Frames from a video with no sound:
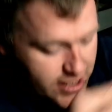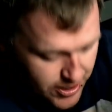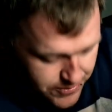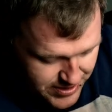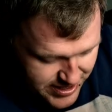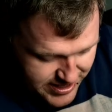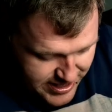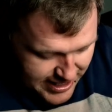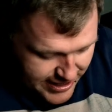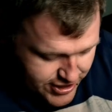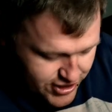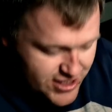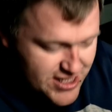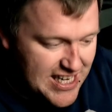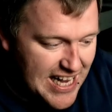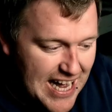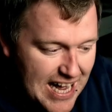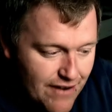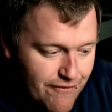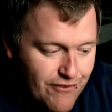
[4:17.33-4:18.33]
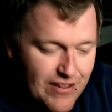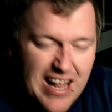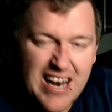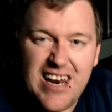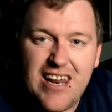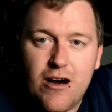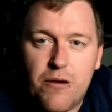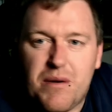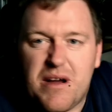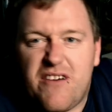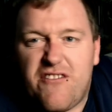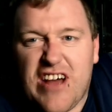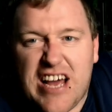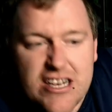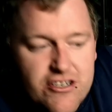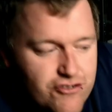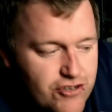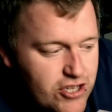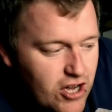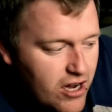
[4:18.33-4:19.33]
to go in there just to add for that little bit of
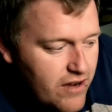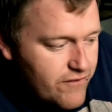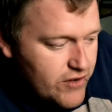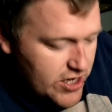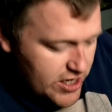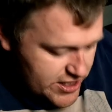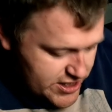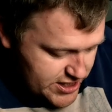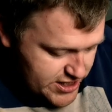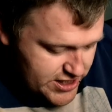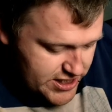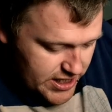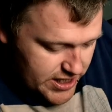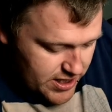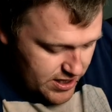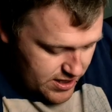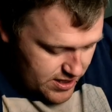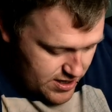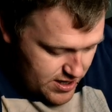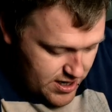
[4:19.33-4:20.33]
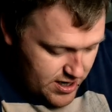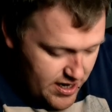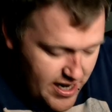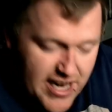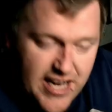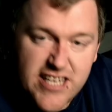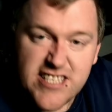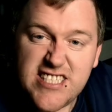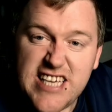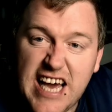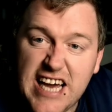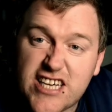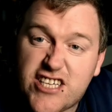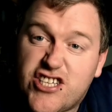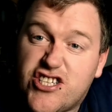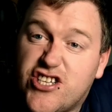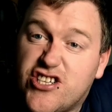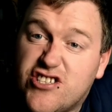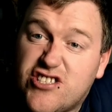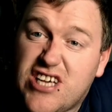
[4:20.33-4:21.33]
extra diversity in
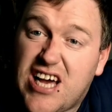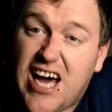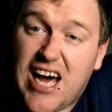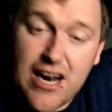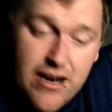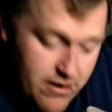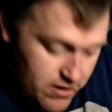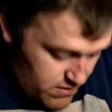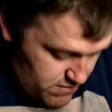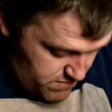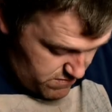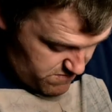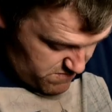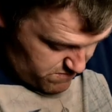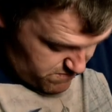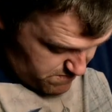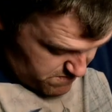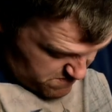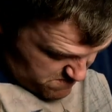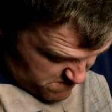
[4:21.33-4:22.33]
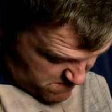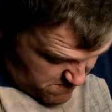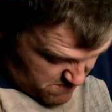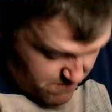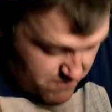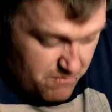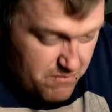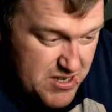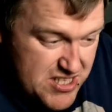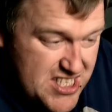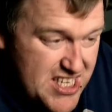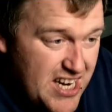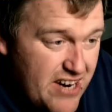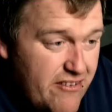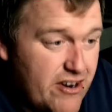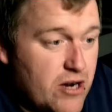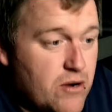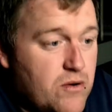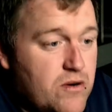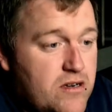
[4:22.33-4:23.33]
textures and
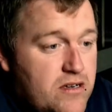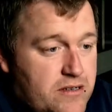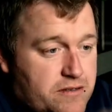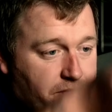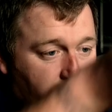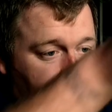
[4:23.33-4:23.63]
material.